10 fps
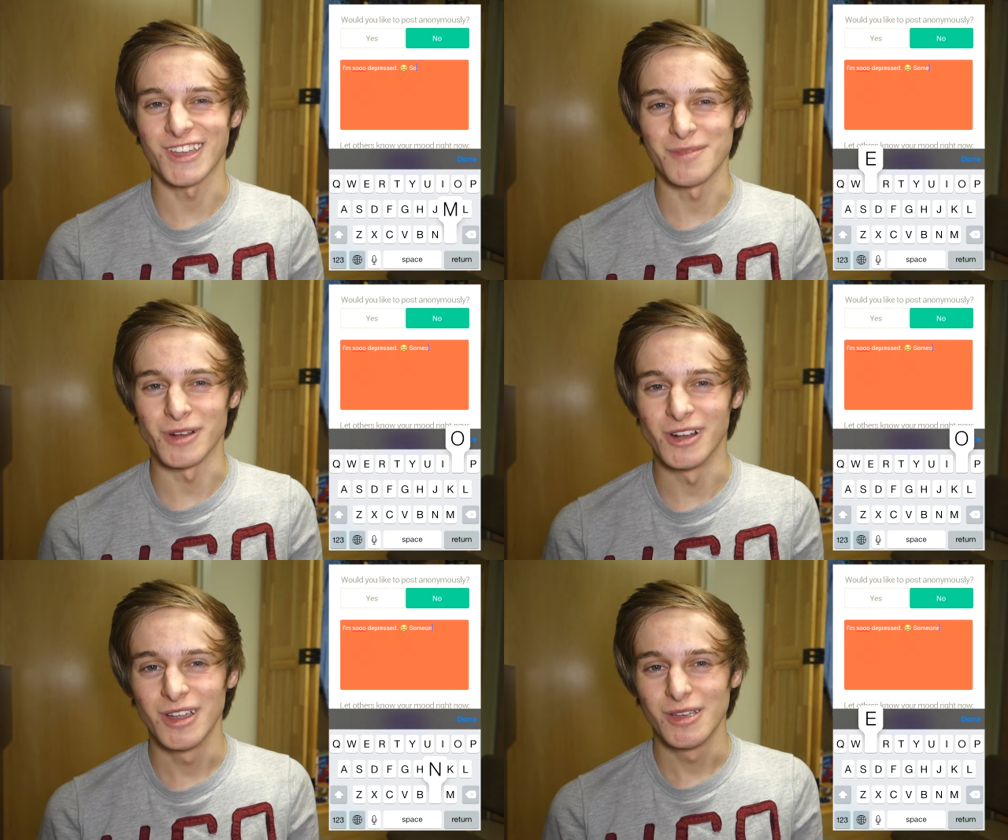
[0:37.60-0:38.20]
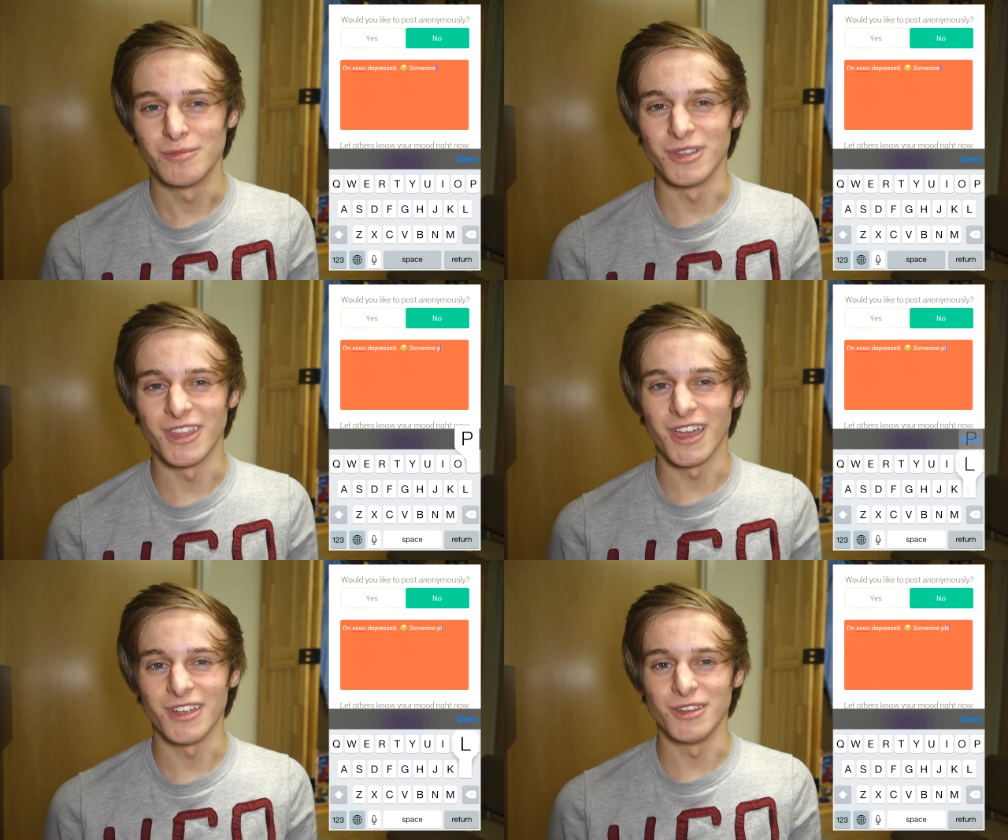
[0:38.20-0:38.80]
typer, but
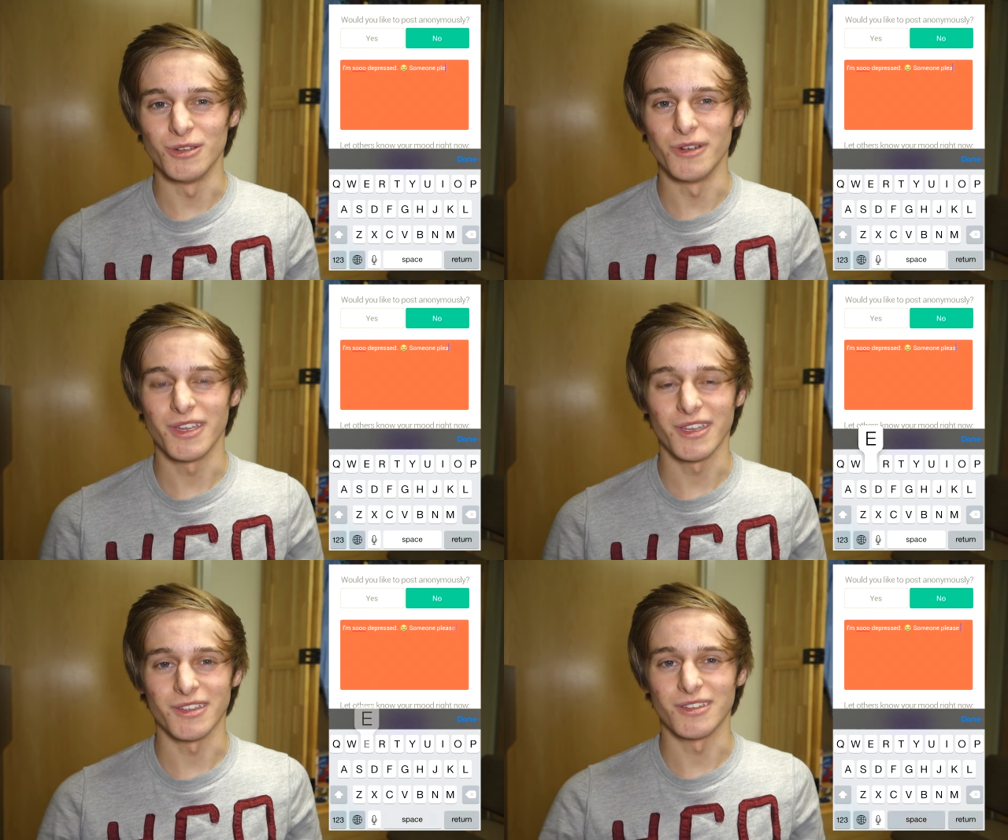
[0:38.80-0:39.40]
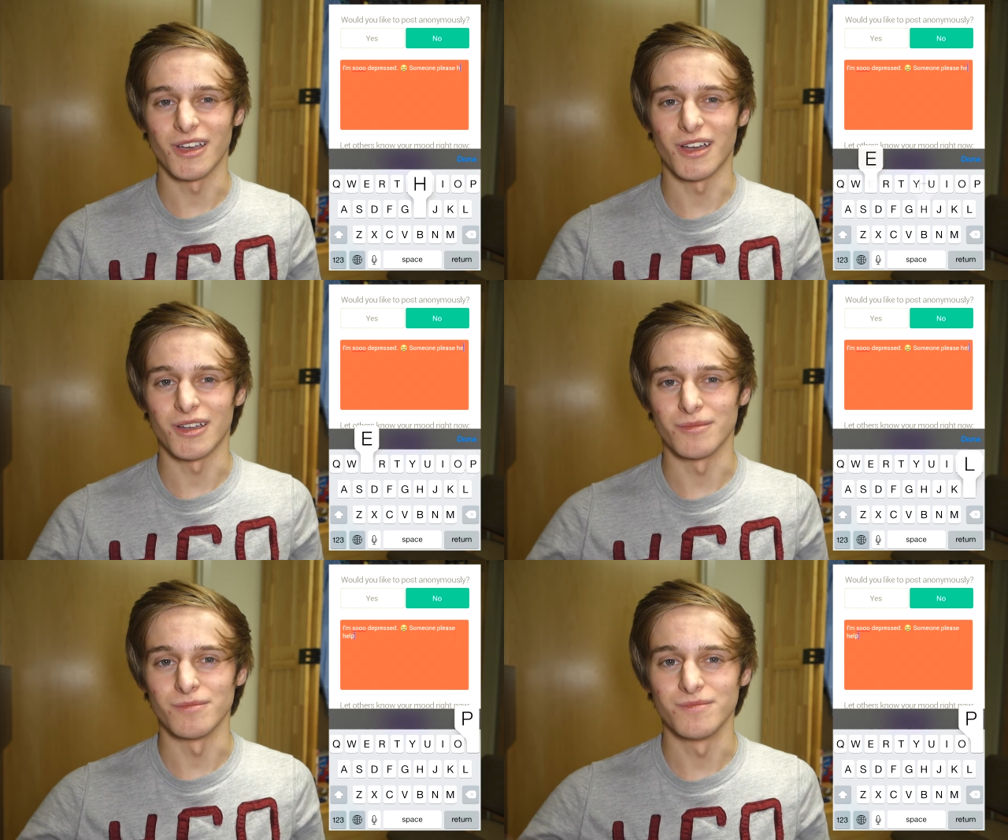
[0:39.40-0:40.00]
then you hit
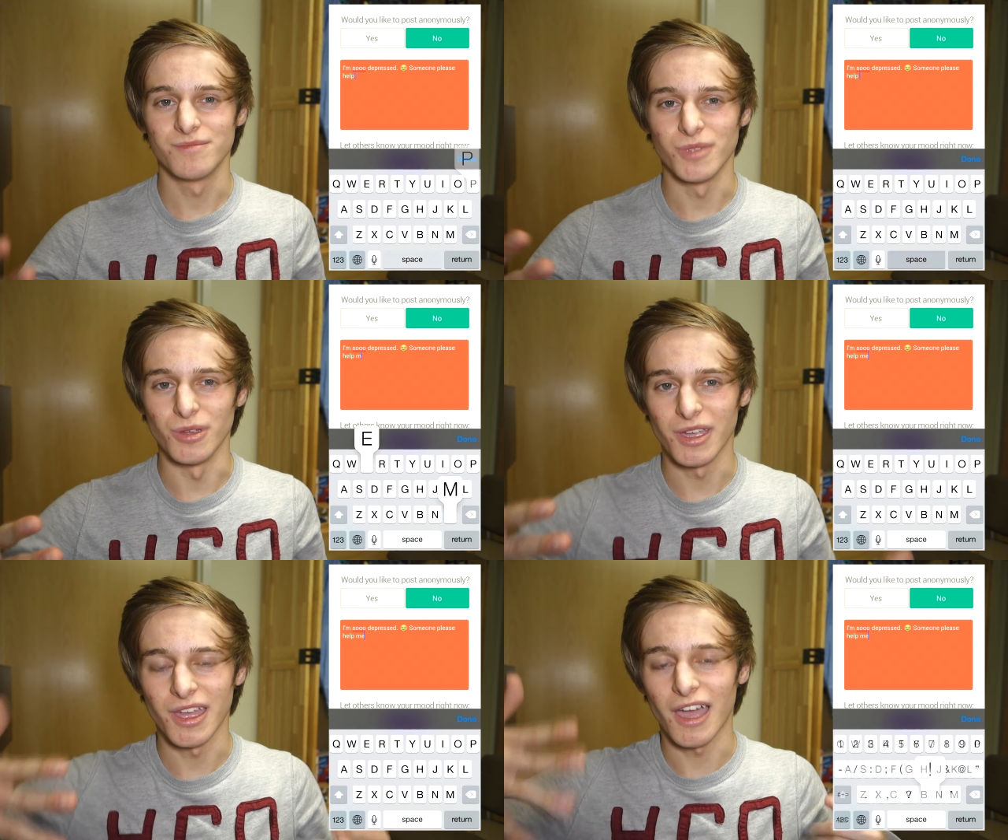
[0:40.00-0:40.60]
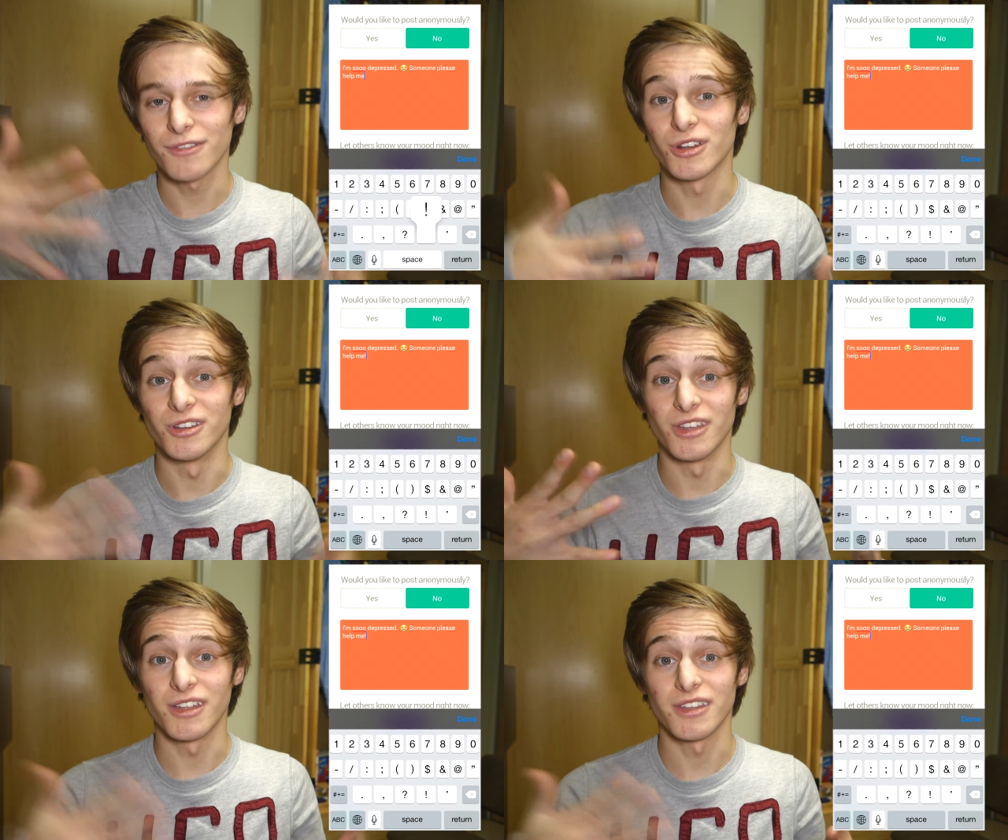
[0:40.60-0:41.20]
after
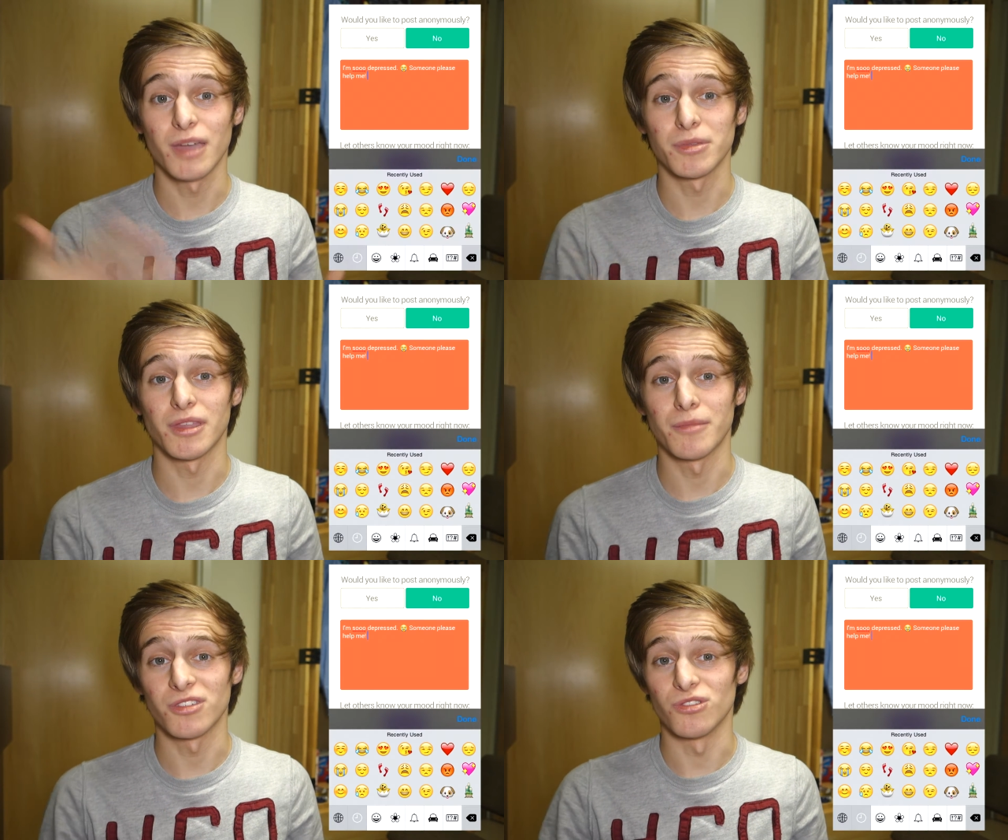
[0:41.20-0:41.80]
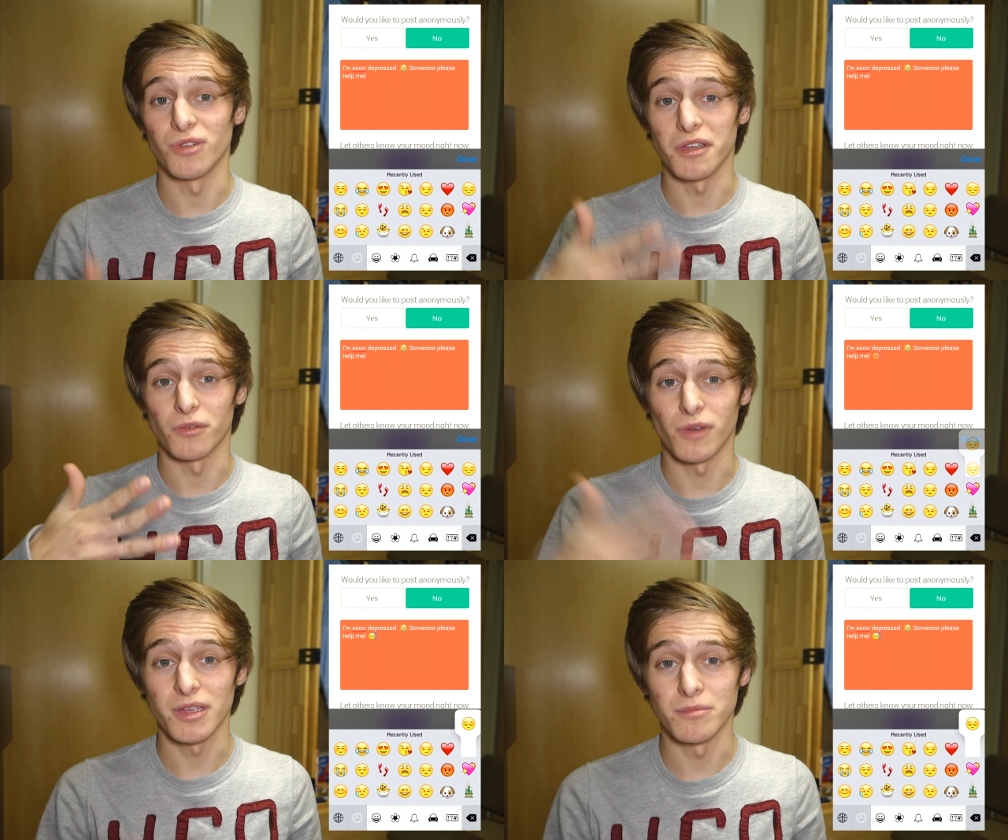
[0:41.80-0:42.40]
you're done typing that message, you
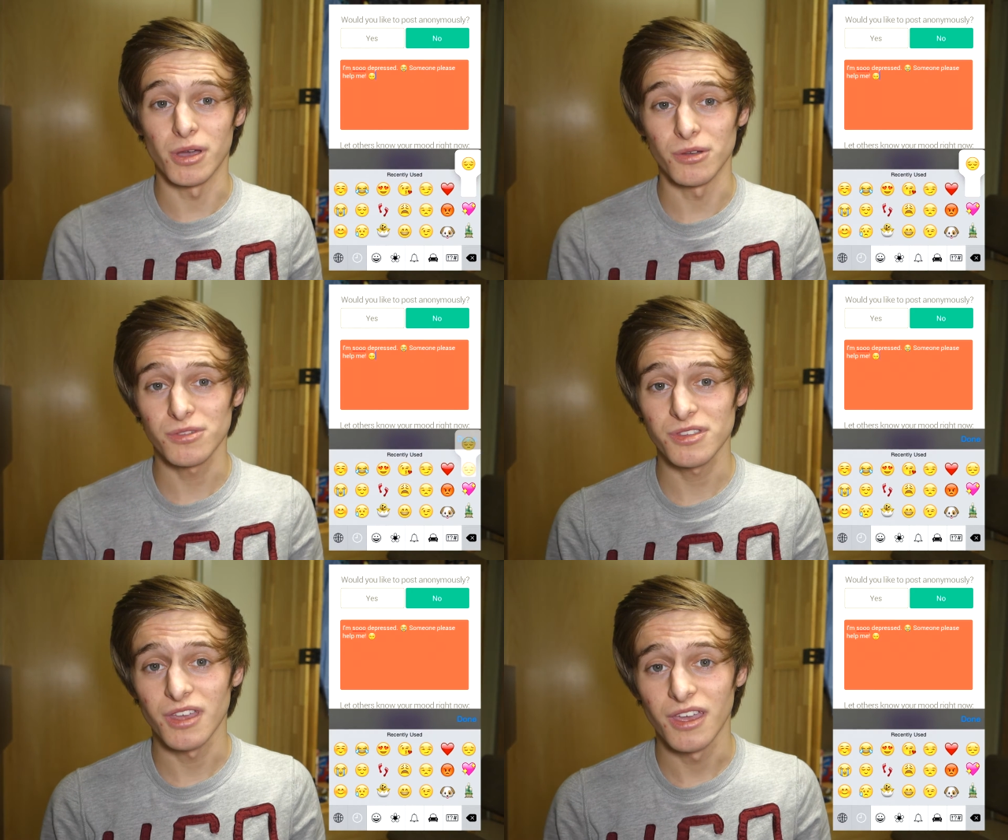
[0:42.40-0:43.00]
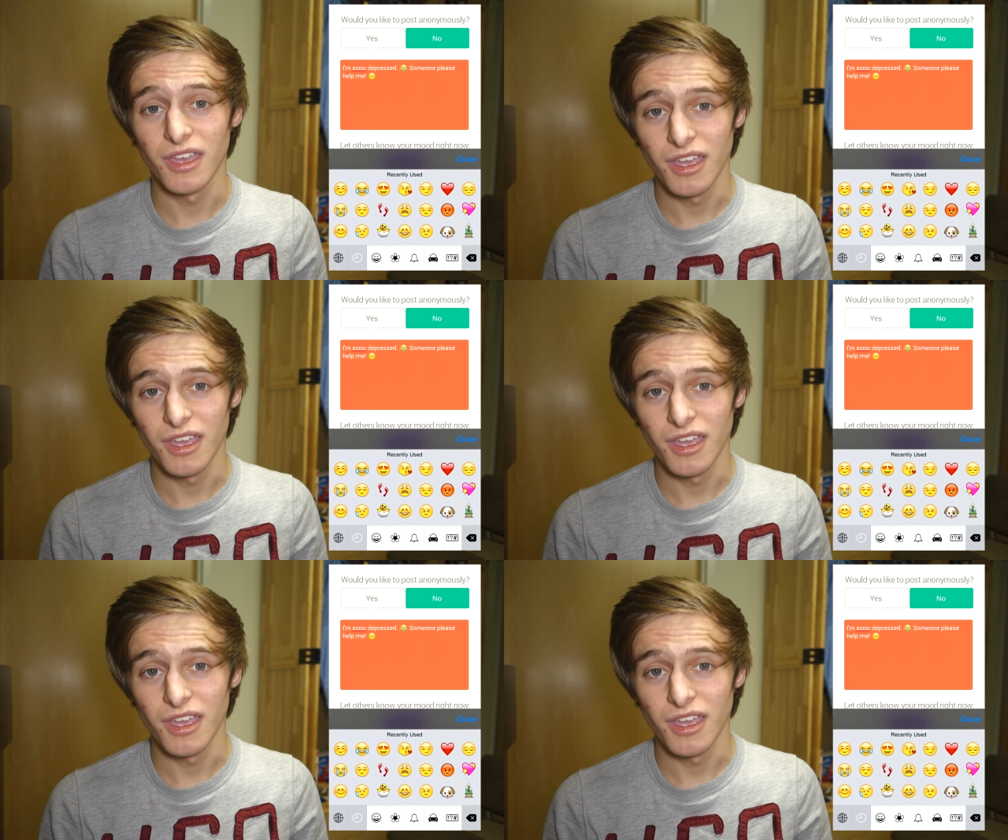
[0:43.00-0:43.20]
hit write post,